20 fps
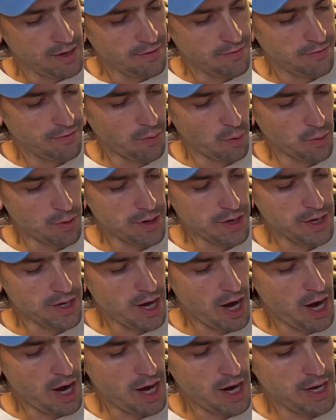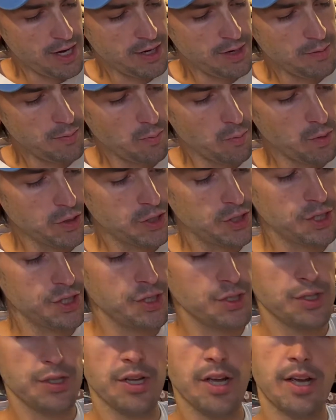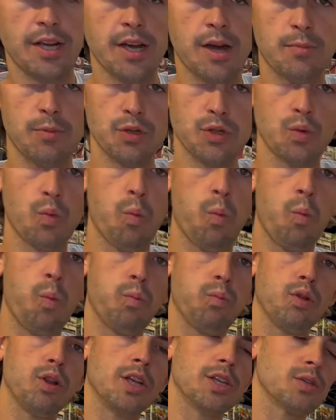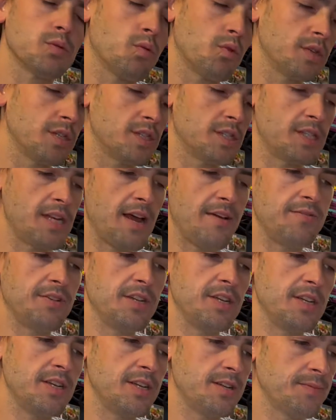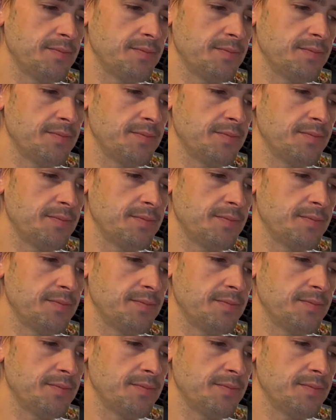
49, which is like almost plus 170.